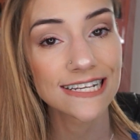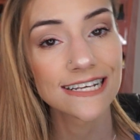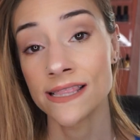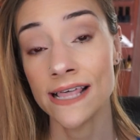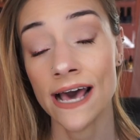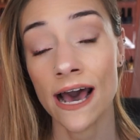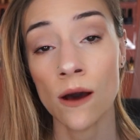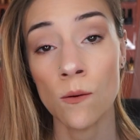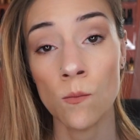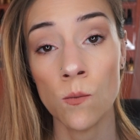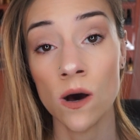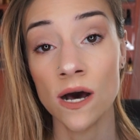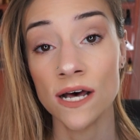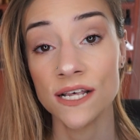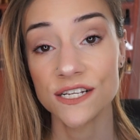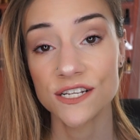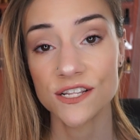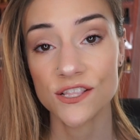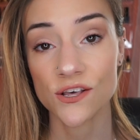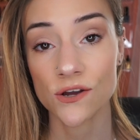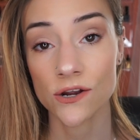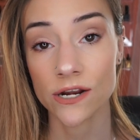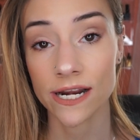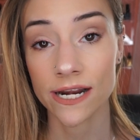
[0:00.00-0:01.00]
That was
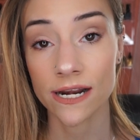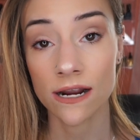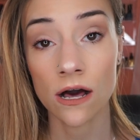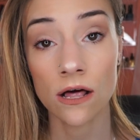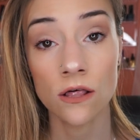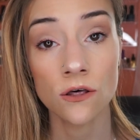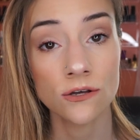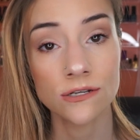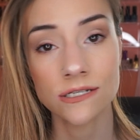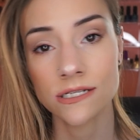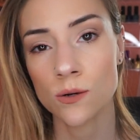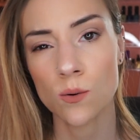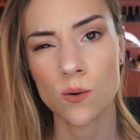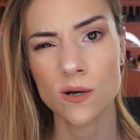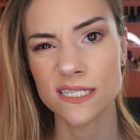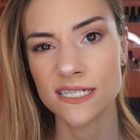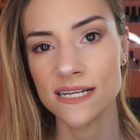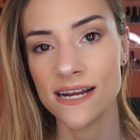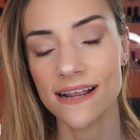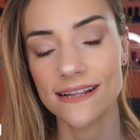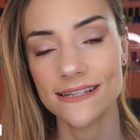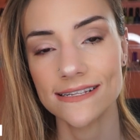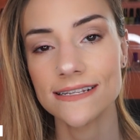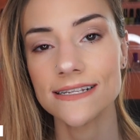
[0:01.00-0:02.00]
$30. It
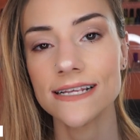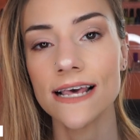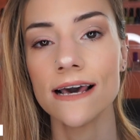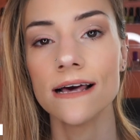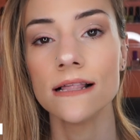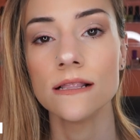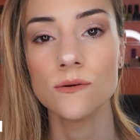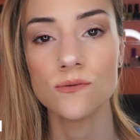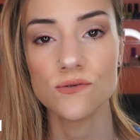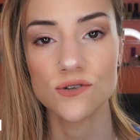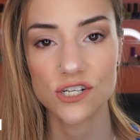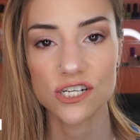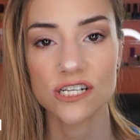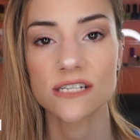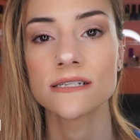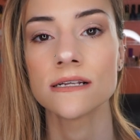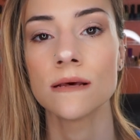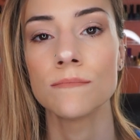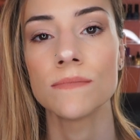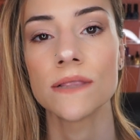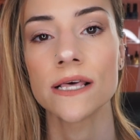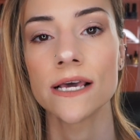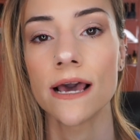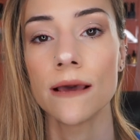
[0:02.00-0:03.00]
wasn't on sale, it was just
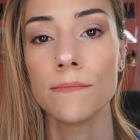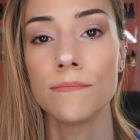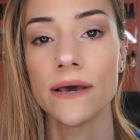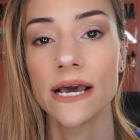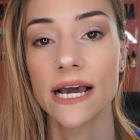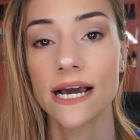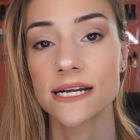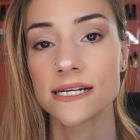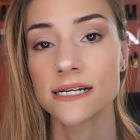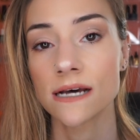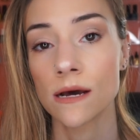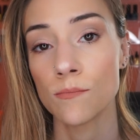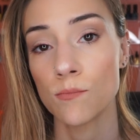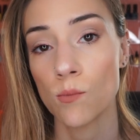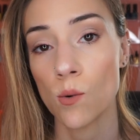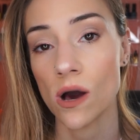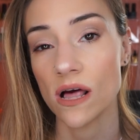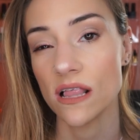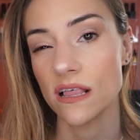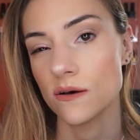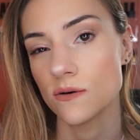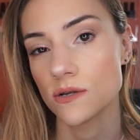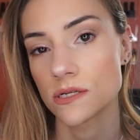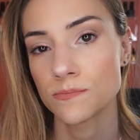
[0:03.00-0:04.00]
something I picked up while
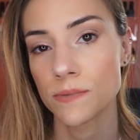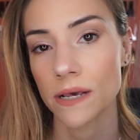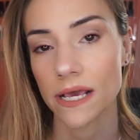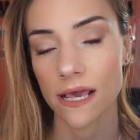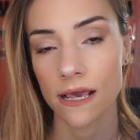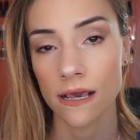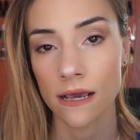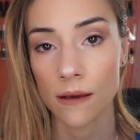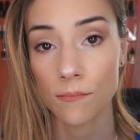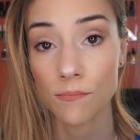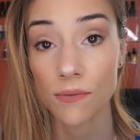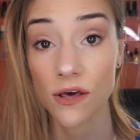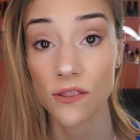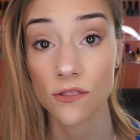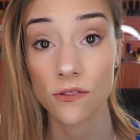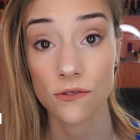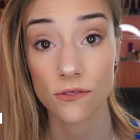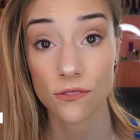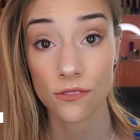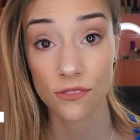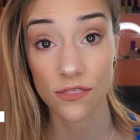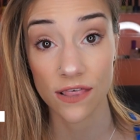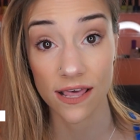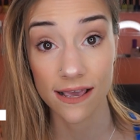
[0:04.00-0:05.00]
I was picking up other
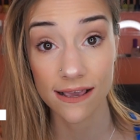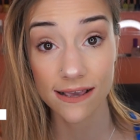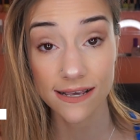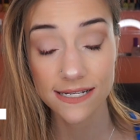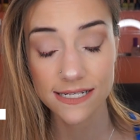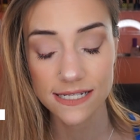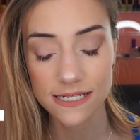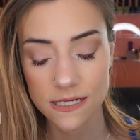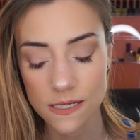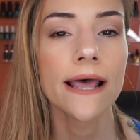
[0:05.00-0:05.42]
things.